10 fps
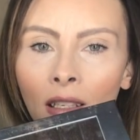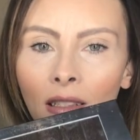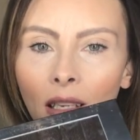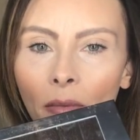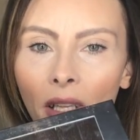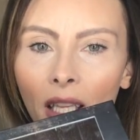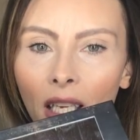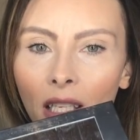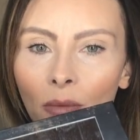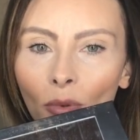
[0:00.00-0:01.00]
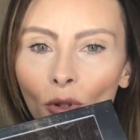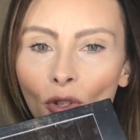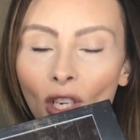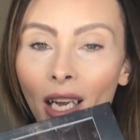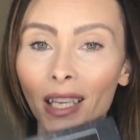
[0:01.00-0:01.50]
some of these blue
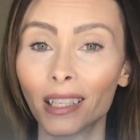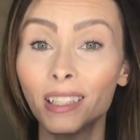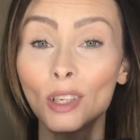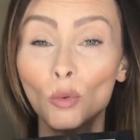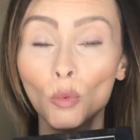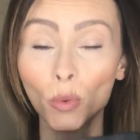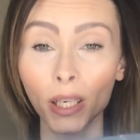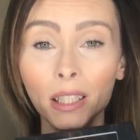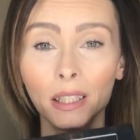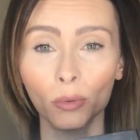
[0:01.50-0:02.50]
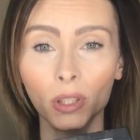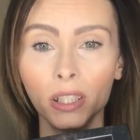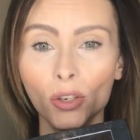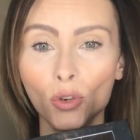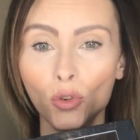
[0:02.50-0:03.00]
shades, it's a
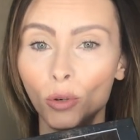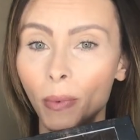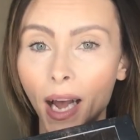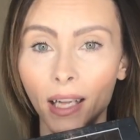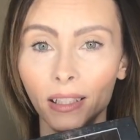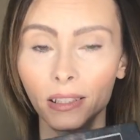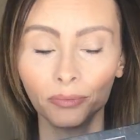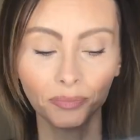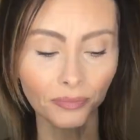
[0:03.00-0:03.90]
really neutral palette